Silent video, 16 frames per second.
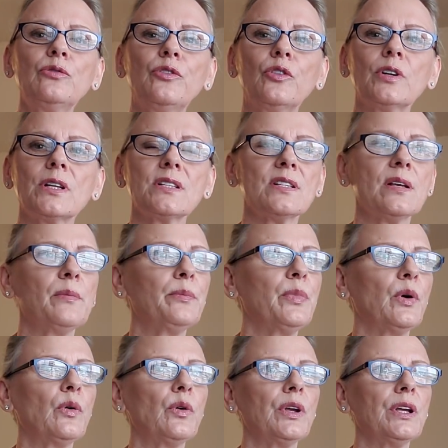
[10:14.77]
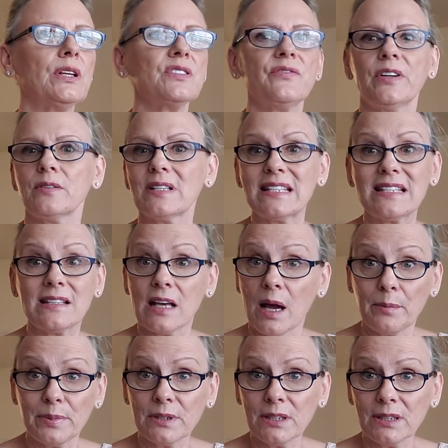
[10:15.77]
for example, is very
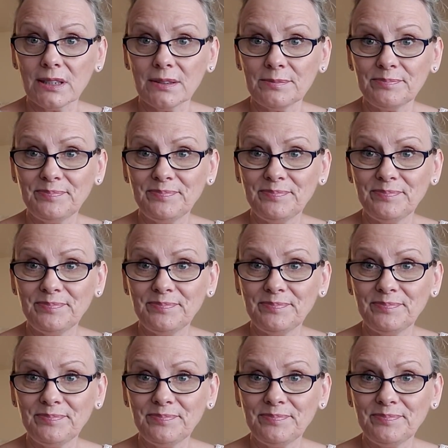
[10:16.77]
stubborn,